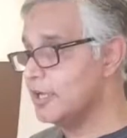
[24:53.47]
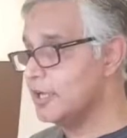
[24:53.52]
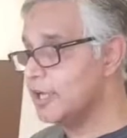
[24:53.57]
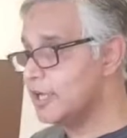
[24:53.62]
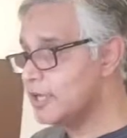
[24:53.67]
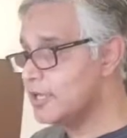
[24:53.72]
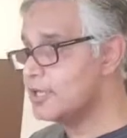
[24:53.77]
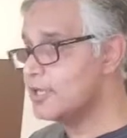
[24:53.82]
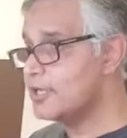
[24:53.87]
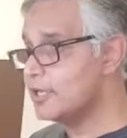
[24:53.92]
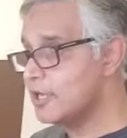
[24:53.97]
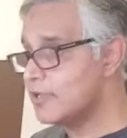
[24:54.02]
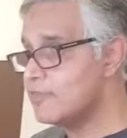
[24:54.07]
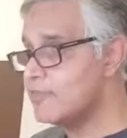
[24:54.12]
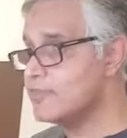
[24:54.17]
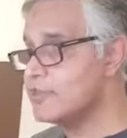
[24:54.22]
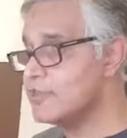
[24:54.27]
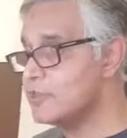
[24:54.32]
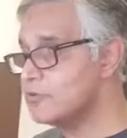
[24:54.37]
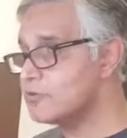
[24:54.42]
in
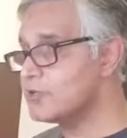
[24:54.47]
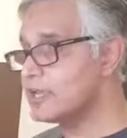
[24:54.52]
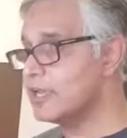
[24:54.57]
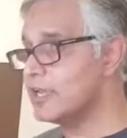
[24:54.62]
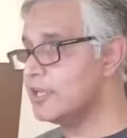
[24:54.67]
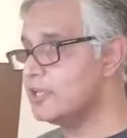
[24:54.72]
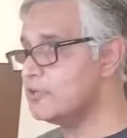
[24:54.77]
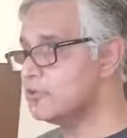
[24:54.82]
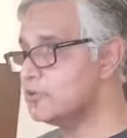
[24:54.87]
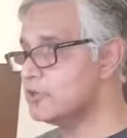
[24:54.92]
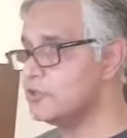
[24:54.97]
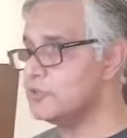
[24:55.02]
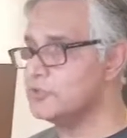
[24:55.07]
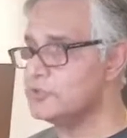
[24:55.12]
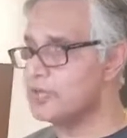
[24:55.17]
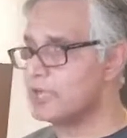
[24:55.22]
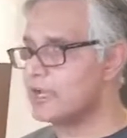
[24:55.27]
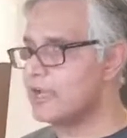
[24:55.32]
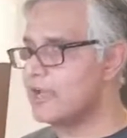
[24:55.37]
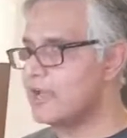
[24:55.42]
the UK, you
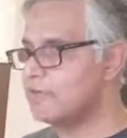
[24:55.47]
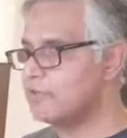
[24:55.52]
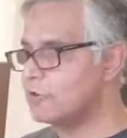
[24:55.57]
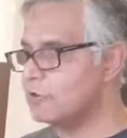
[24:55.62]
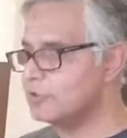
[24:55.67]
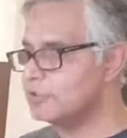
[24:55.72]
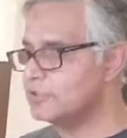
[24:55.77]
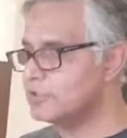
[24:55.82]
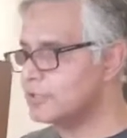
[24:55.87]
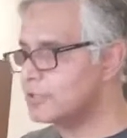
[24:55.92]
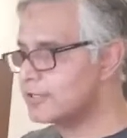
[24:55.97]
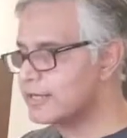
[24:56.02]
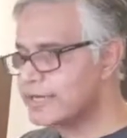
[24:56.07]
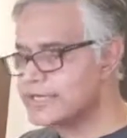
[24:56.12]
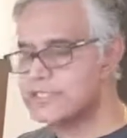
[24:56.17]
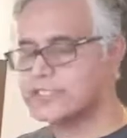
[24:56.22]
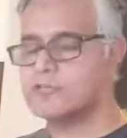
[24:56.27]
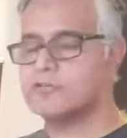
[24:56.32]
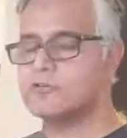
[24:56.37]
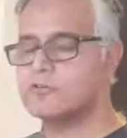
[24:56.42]
can have all the
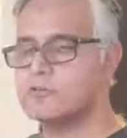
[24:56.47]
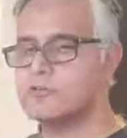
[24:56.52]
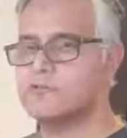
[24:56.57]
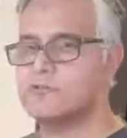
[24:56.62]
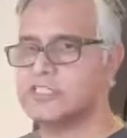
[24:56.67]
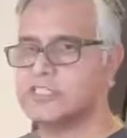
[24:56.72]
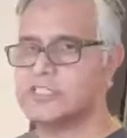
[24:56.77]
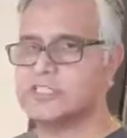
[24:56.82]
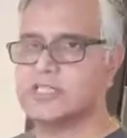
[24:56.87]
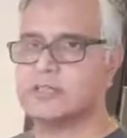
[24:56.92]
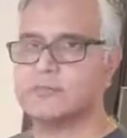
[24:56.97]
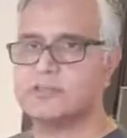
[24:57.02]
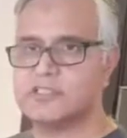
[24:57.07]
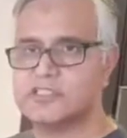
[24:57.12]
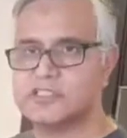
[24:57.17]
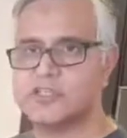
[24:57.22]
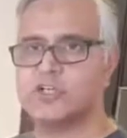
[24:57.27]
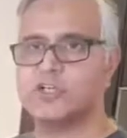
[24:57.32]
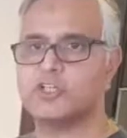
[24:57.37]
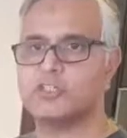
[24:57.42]
grated root vegetables,
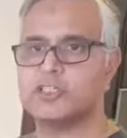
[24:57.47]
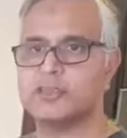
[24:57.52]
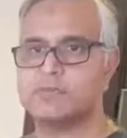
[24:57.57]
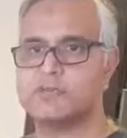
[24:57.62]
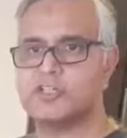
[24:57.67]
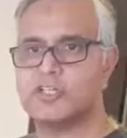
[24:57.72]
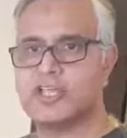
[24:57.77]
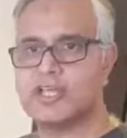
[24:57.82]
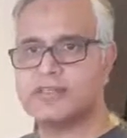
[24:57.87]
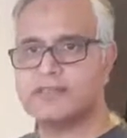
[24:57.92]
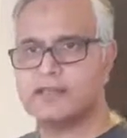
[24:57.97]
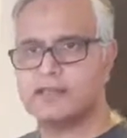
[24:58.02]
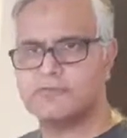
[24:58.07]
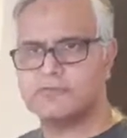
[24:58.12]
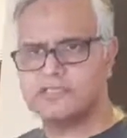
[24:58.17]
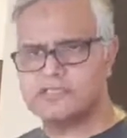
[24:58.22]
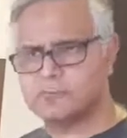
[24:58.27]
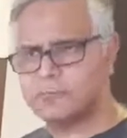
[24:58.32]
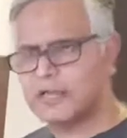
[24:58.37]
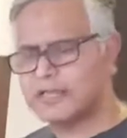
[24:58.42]
cook them together
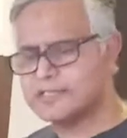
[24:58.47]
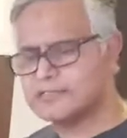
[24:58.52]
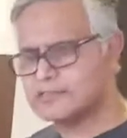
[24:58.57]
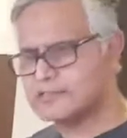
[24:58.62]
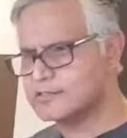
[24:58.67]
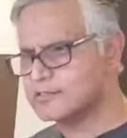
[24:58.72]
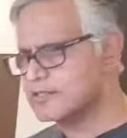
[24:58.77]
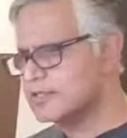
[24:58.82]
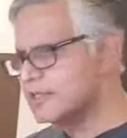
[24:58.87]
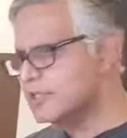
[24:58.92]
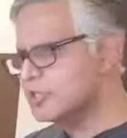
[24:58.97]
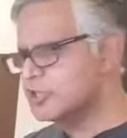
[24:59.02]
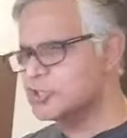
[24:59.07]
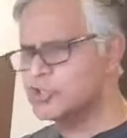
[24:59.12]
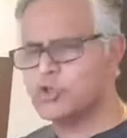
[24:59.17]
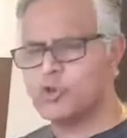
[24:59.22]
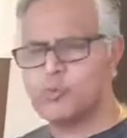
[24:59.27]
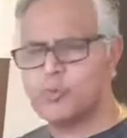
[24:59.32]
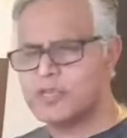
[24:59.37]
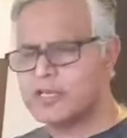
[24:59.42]
with spices,
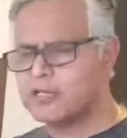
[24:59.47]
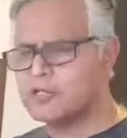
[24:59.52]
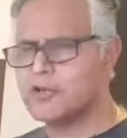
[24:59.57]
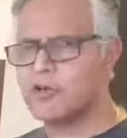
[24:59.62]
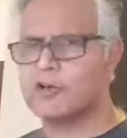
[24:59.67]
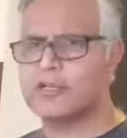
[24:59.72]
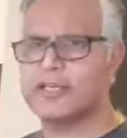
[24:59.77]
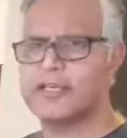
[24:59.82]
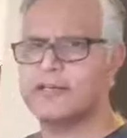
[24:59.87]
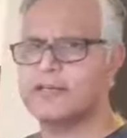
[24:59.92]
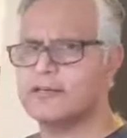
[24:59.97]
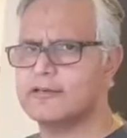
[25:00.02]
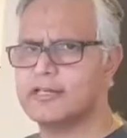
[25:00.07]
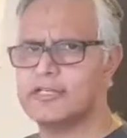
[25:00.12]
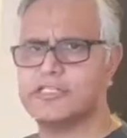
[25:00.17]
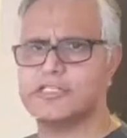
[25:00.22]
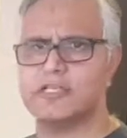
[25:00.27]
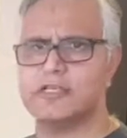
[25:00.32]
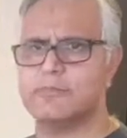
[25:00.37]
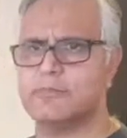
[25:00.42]
cumin, coriander, red
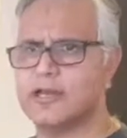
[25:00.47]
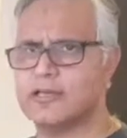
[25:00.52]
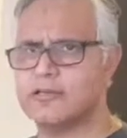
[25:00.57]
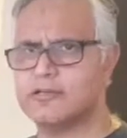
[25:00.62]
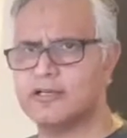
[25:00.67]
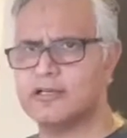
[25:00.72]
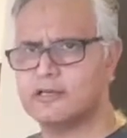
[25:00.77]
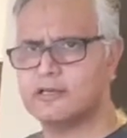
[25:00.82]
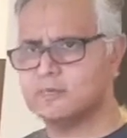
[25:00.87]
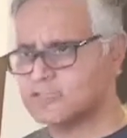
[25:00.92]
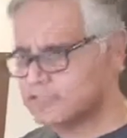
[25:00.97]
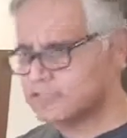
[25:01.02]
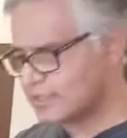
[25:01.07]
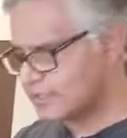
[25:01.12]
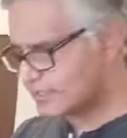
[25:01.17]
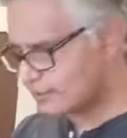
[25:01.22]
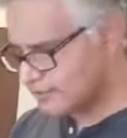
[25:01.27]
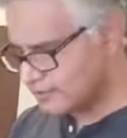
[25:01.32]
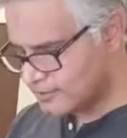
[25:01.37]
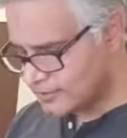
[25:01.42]
chili powder, garam
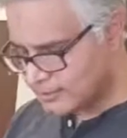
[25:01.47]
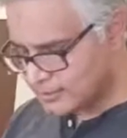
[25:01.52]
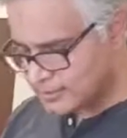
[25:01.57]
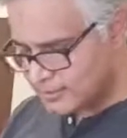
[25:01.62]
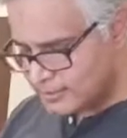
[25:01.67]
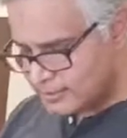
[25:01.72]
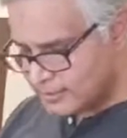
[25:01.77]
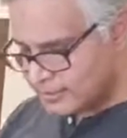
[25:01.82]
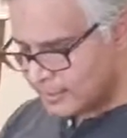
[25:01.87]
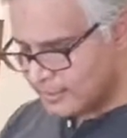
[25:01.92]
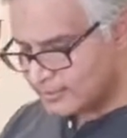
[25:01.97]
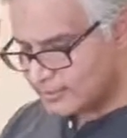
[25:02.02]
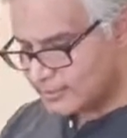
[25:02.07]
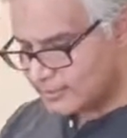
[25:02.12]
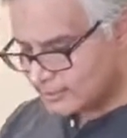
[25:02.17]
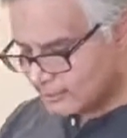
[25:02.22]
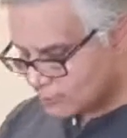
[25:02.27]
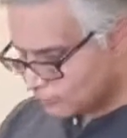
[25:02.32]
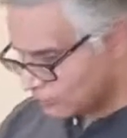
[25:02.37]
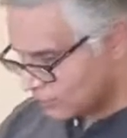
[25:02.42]
masala, and
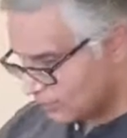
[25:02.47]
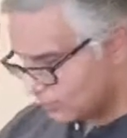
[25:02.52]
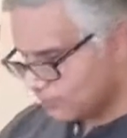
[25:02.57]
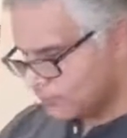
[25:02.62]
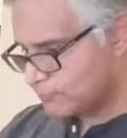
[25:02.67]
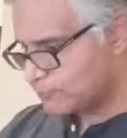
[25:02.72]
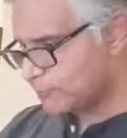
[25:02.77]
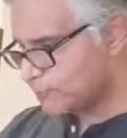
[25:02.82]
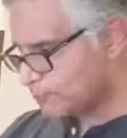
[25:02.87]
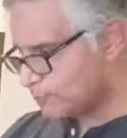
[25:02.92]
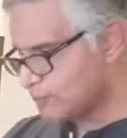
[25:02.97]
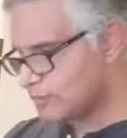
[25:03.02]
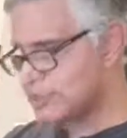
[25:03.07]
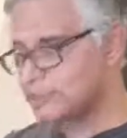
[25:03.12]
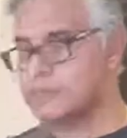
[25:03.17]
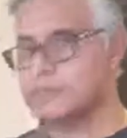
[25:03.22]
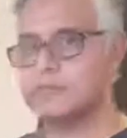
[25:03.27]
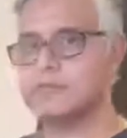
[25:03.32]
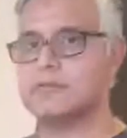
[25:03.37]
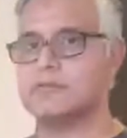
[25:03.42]
then you can put them
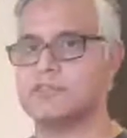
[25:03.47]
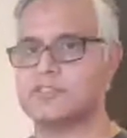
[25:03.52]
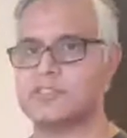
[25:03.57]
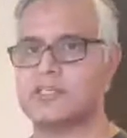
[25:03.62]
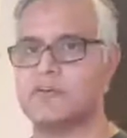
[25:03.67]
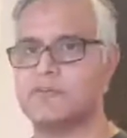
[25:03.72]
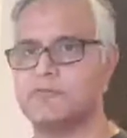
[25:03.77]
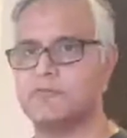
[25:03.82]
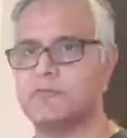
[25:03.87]
in the stuffed